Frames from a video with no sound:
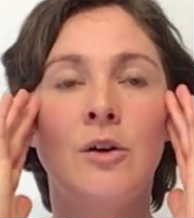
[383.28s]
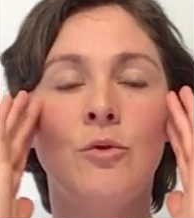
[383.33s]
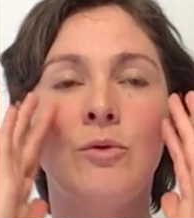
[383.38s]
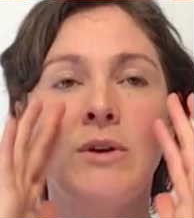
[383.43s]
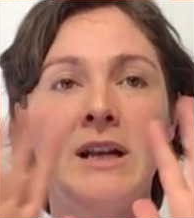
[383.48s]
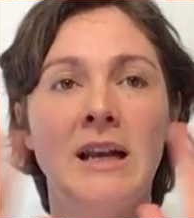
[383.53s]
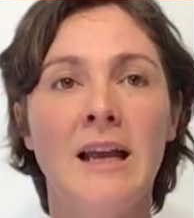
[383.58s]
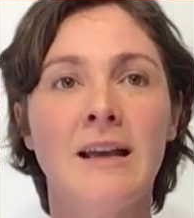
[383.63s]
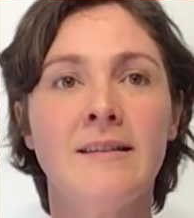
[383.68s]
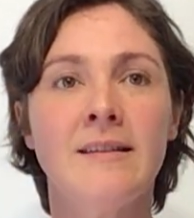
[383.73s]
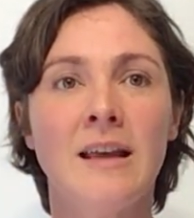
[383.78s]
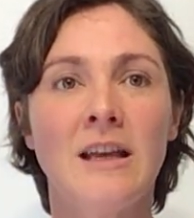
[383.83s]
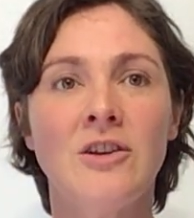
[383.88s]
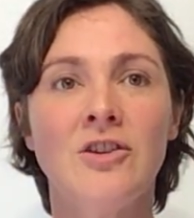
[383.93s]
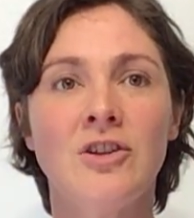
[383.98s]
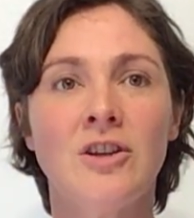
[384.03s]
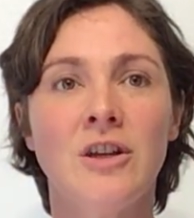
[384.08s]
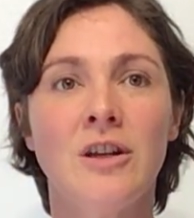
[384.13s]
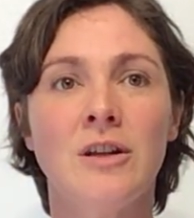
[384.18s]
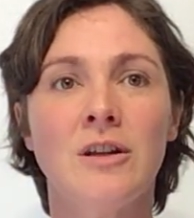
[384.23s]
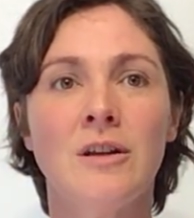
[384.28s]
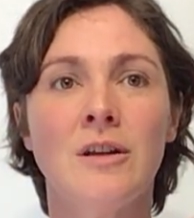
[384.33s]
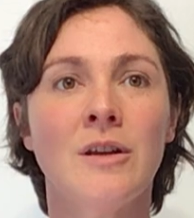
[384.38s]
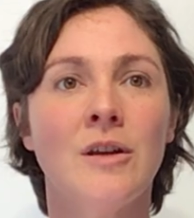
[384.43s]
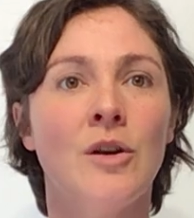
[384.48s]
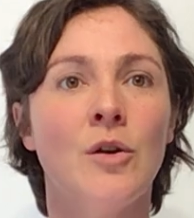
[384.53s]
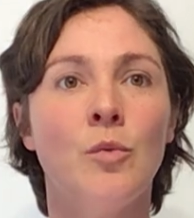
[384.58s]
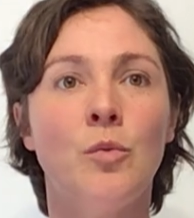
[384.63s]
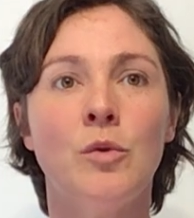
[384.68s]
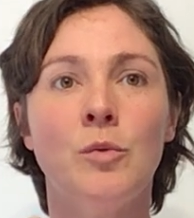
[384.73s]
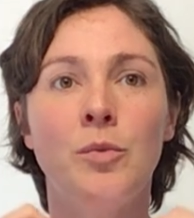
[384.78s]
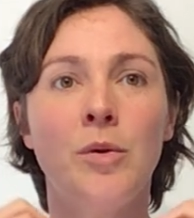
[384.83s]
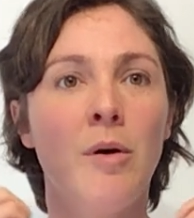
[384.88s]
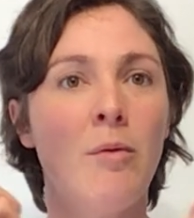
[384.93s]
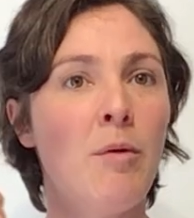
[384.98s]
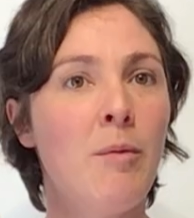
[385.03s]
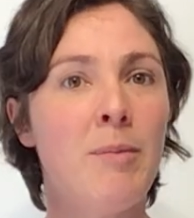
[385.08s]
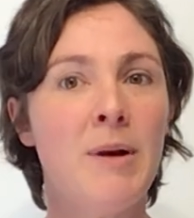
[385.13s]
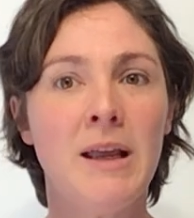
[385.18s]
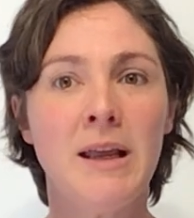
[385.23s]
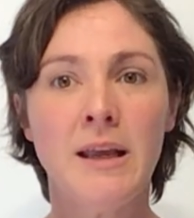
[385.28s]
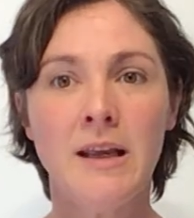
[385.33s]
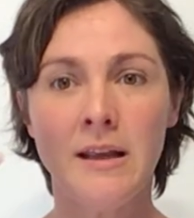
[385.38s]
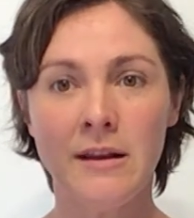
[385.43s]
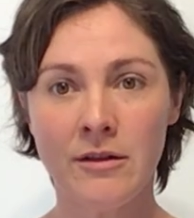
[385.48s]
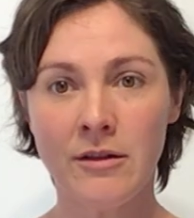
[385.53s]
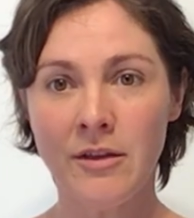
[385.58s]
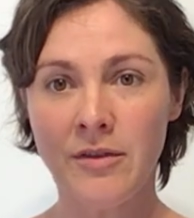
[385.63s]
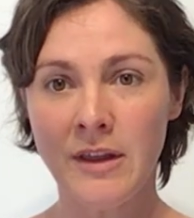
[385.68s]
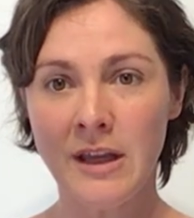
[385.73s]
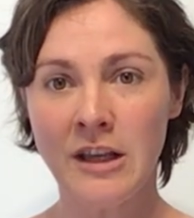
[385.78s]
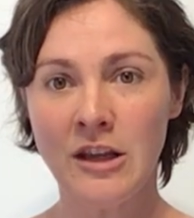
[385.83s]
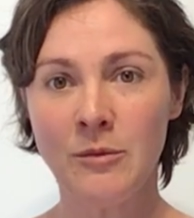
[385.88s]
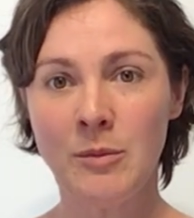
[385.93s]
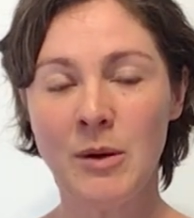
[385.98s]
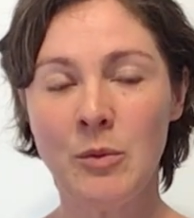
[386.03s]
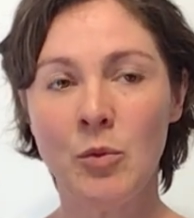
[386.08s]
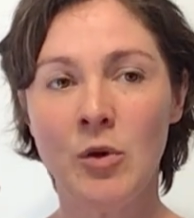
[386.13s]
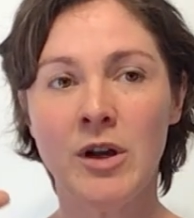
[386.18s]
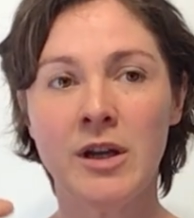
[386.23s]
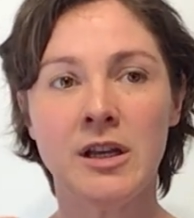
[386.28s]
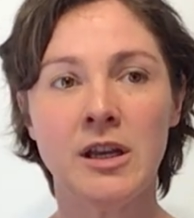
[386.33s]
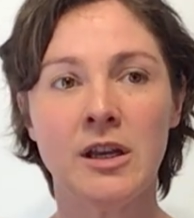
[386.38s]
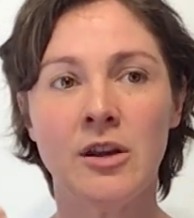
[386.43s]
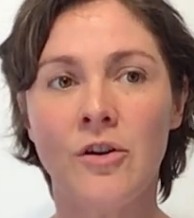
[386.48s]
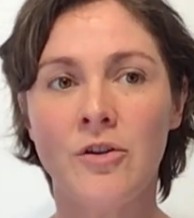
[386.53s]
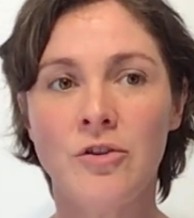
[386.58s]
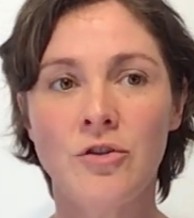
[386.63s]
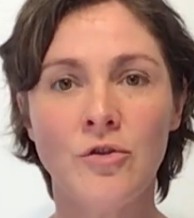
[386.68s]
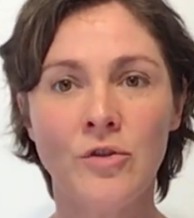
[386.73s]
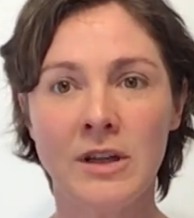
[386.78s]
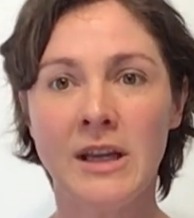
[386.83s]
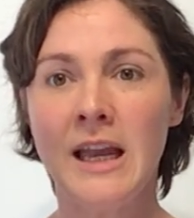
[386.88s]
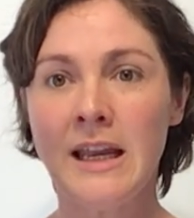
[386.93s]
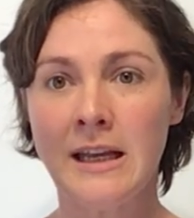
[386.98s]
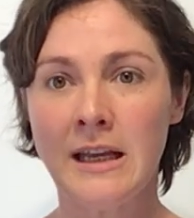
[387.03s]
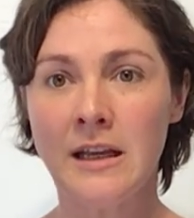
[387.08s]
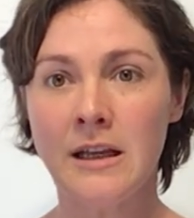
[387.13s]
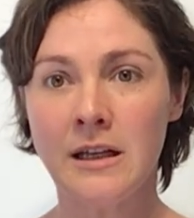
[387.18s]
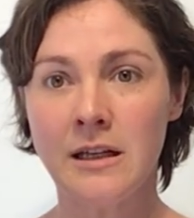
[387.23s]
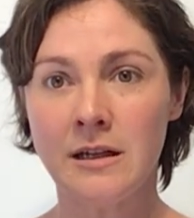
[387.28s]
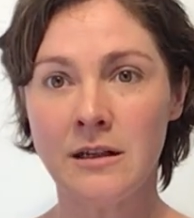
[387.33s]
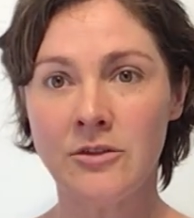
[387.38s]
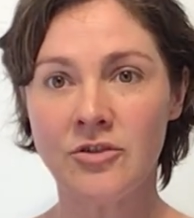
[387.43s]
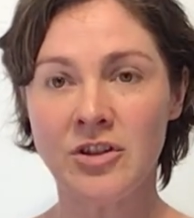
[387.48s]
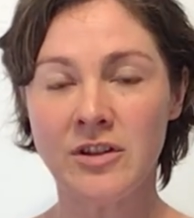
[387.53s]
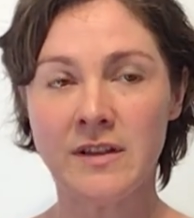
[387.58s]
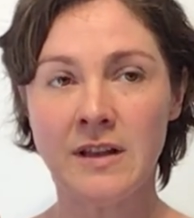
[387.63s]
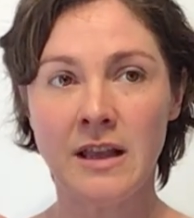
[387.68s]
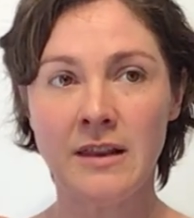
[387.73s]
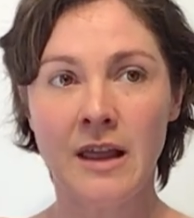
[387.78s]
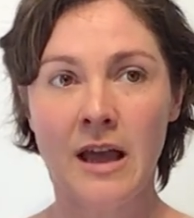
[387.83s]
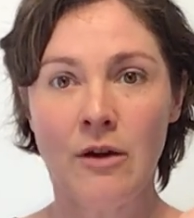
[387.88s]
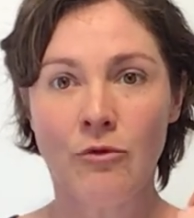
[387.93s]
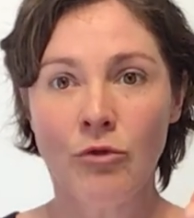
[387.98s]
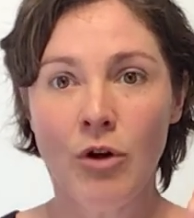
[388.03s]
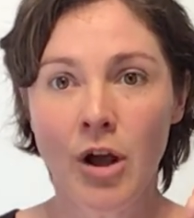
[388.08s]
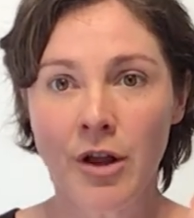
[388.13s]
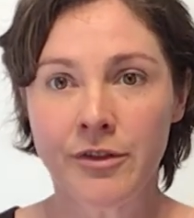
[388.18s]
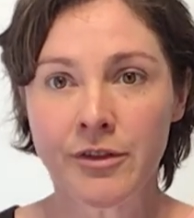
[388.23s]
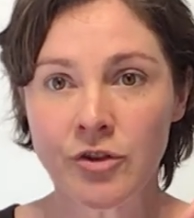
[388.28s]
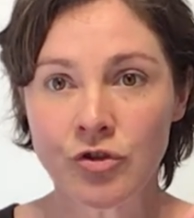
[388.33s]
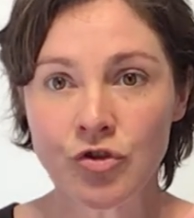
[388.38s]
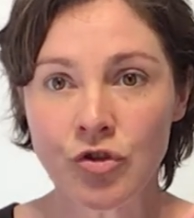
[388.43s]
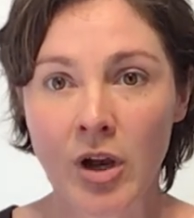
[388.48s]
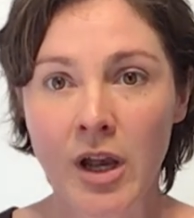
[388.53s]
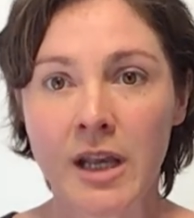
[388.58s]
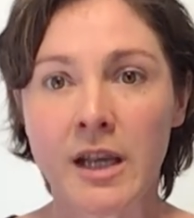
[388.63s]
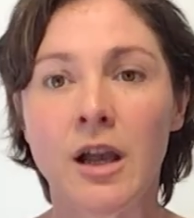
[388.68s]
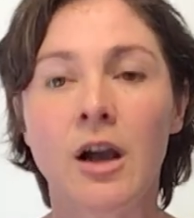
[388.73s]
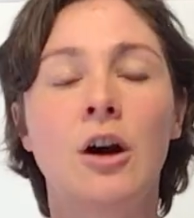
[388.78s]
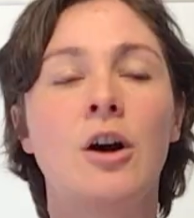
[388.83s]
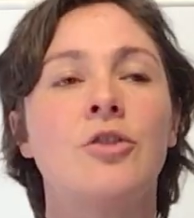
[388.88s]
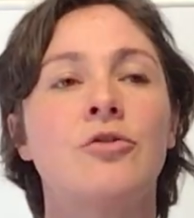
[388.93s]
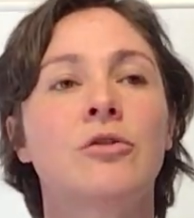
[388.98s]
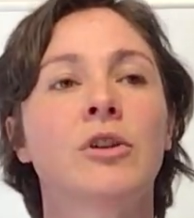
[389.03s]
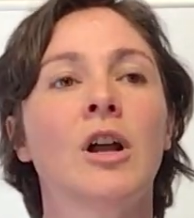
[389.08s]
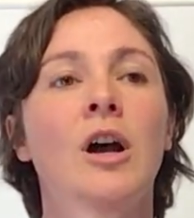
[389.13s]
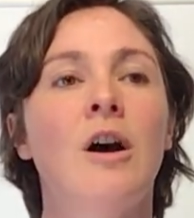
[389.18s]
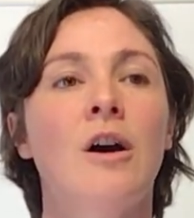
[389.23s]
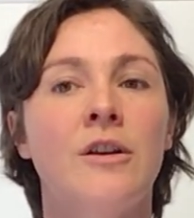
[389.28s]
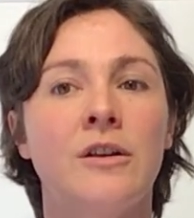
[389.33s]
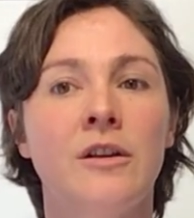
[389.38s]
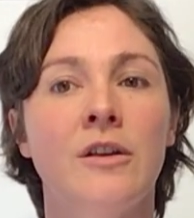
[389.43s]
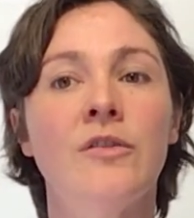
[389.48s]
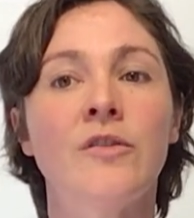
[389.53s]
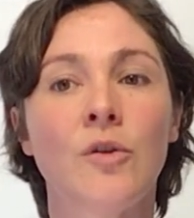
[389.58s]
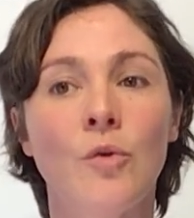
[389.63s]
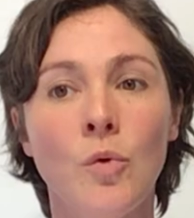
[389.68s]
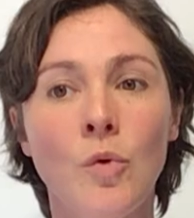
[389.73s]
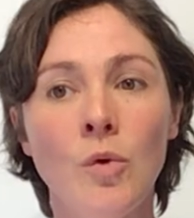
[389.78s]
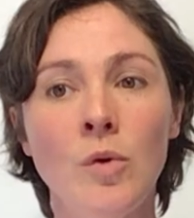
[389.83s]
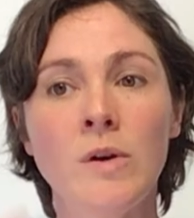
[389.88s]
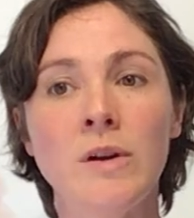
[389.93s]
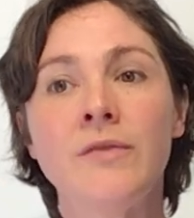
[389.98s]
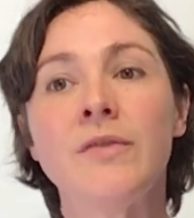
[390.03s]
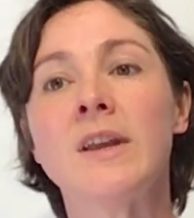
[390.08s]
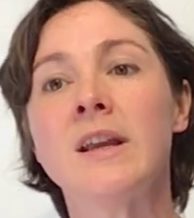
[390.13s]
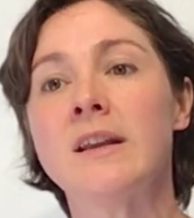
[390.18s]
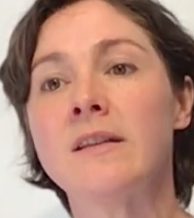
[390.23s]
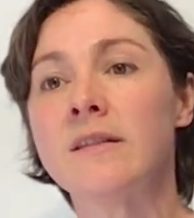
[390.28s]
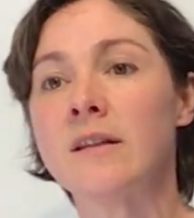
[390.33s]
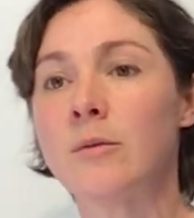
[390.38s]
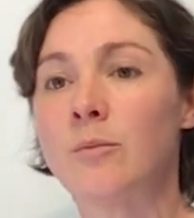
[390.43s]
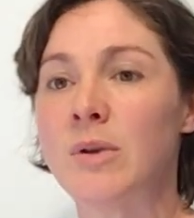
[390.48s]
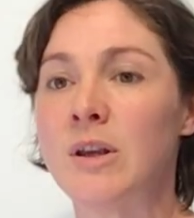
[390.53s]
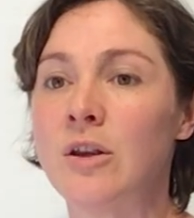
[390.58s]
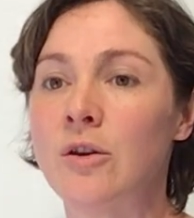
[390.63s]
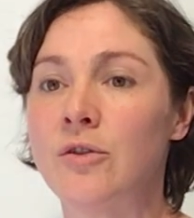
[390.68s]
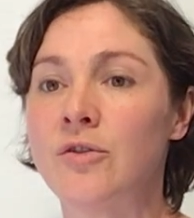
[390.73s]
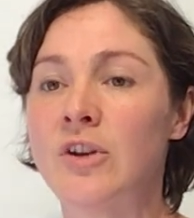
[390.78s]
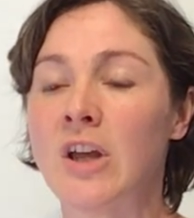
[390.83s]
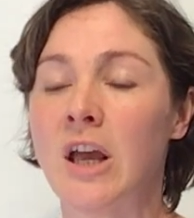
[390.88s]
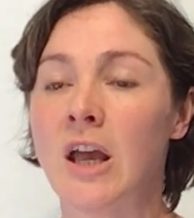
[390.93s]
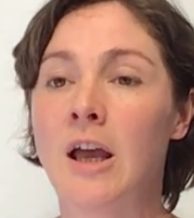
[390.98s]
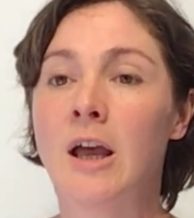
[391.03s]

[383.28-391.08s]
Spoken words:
relaxation will probably, the thing you've been working on, you'll get it just like that rather than trying harder and harder. So all of these can be used.